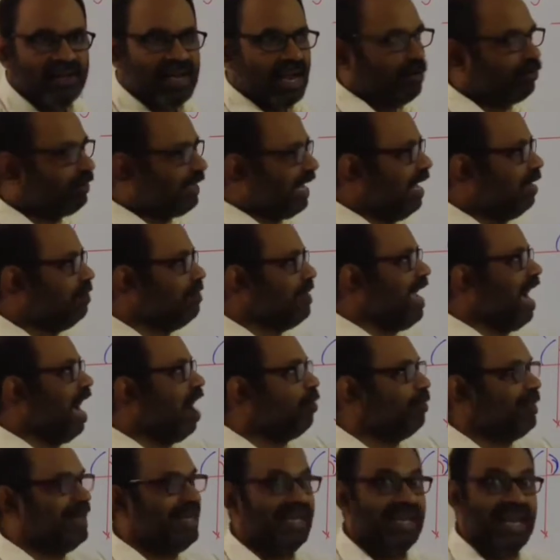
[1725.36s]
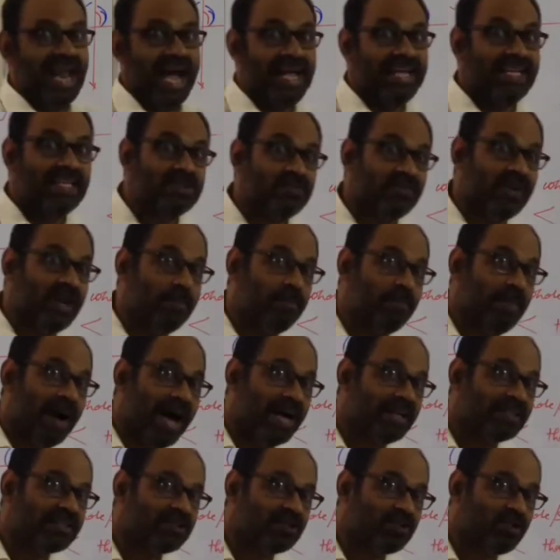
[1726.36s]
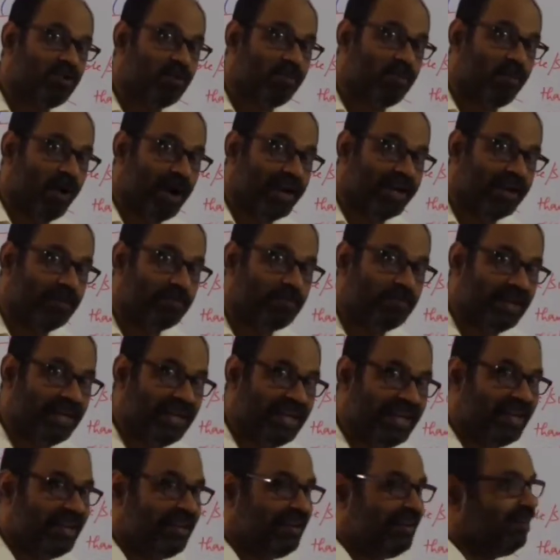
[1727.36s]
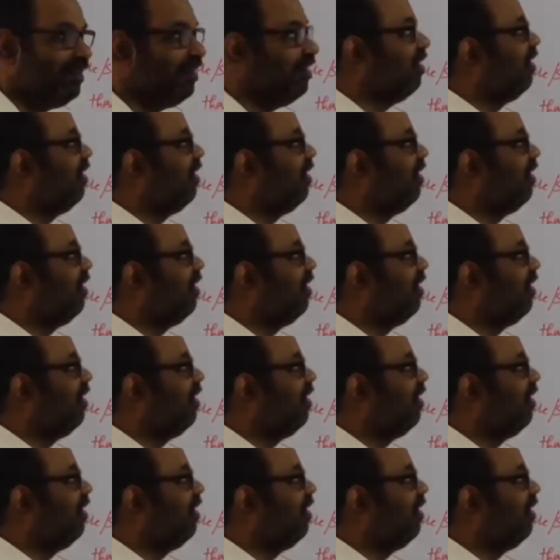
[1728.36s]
Now tell me how many lines will pass through point P?